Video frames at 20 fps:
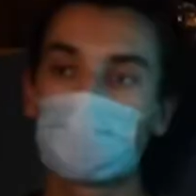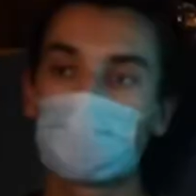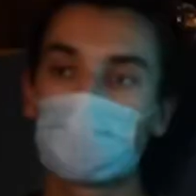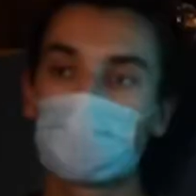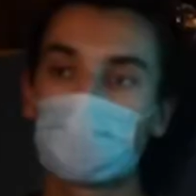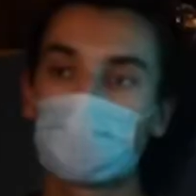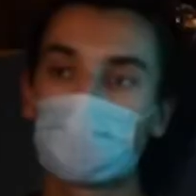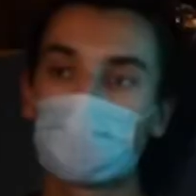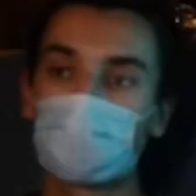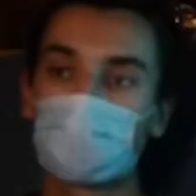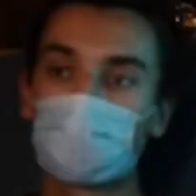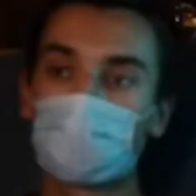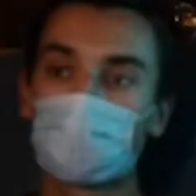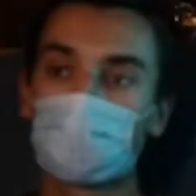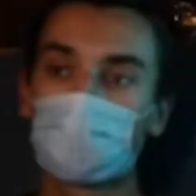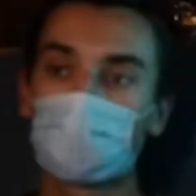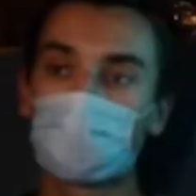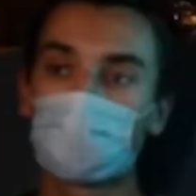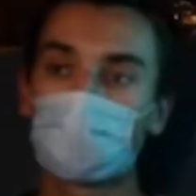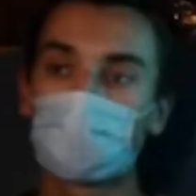
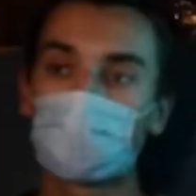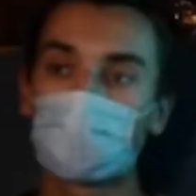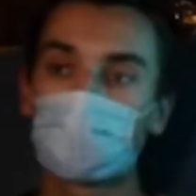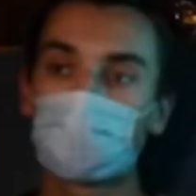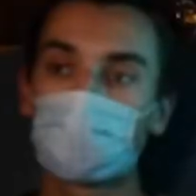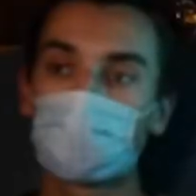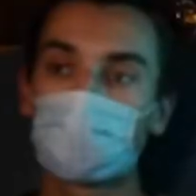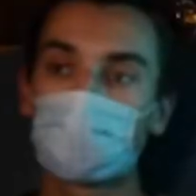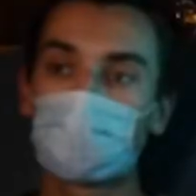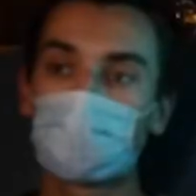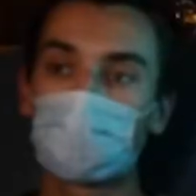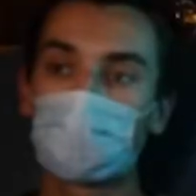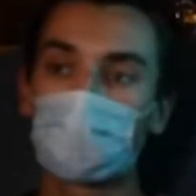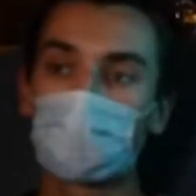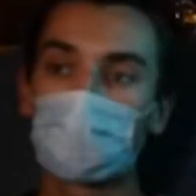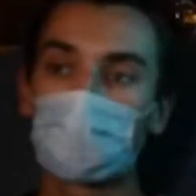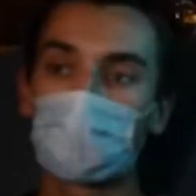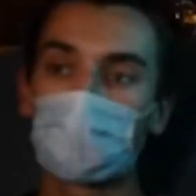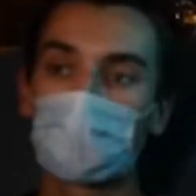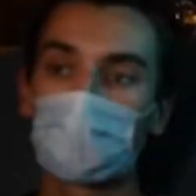
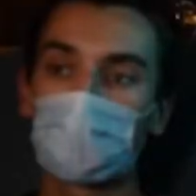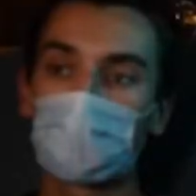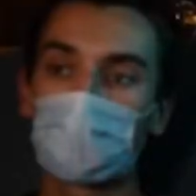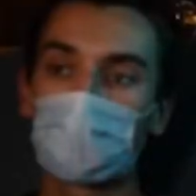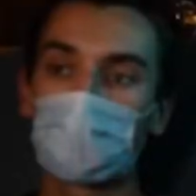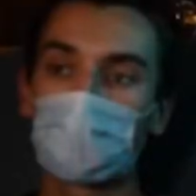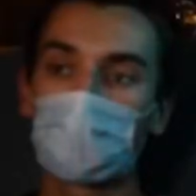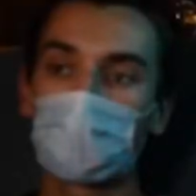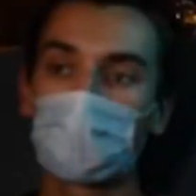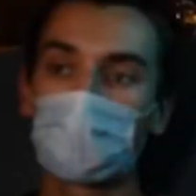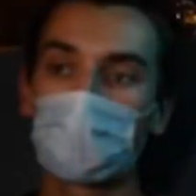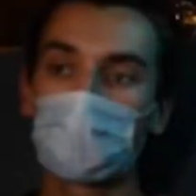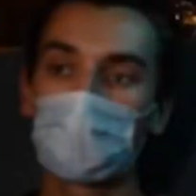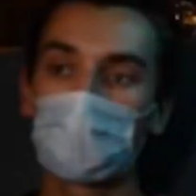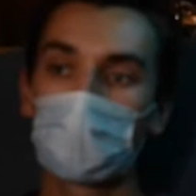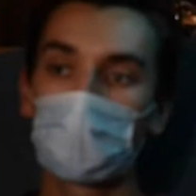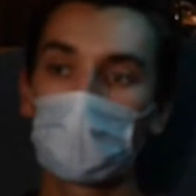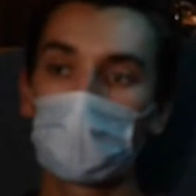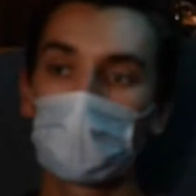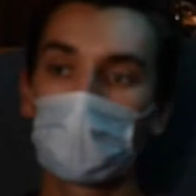
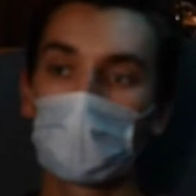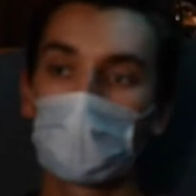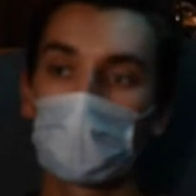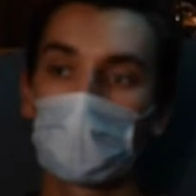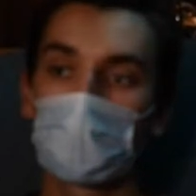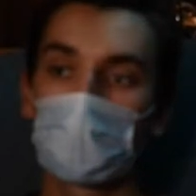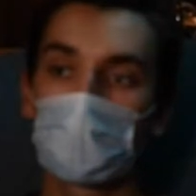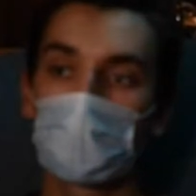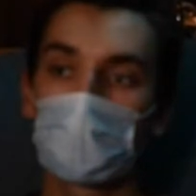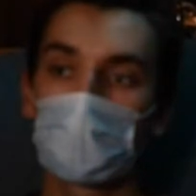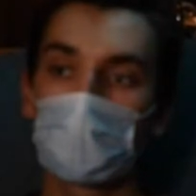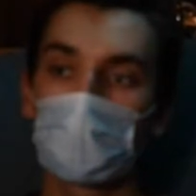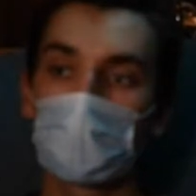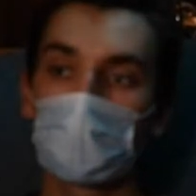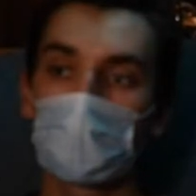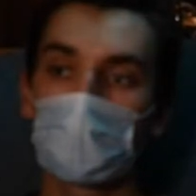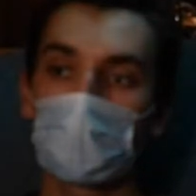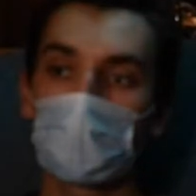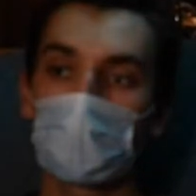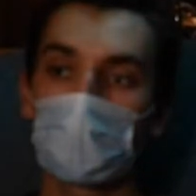
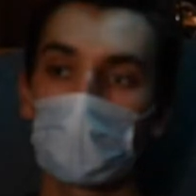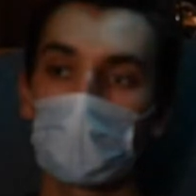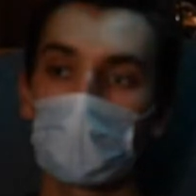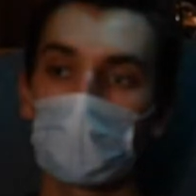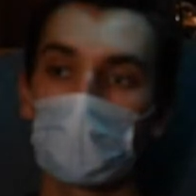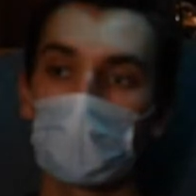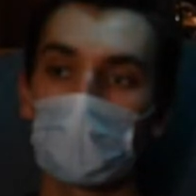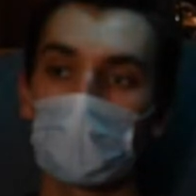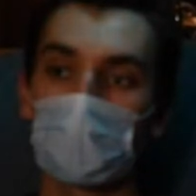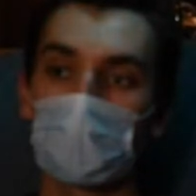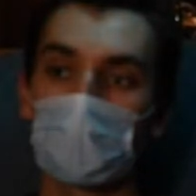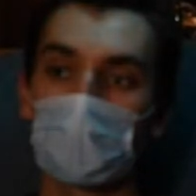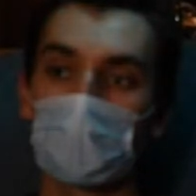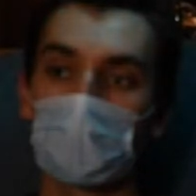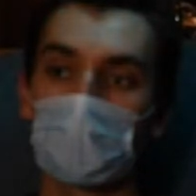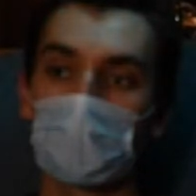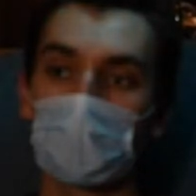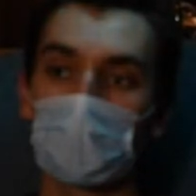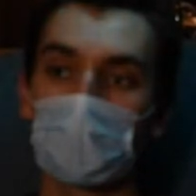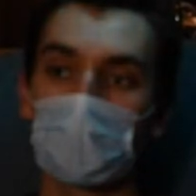
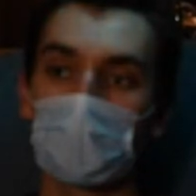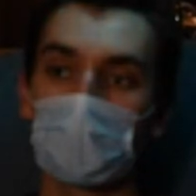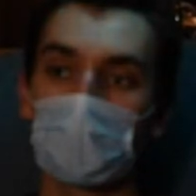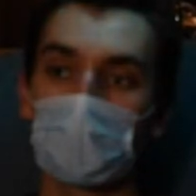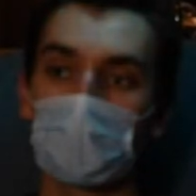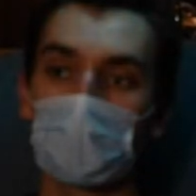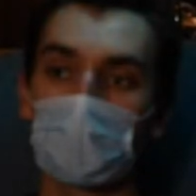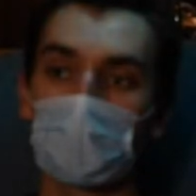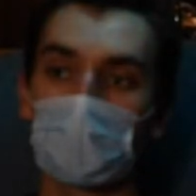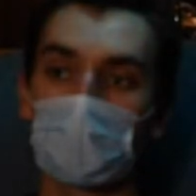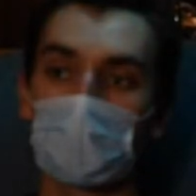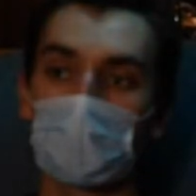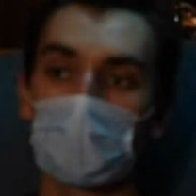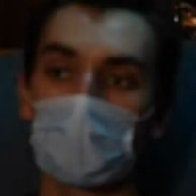[no speech]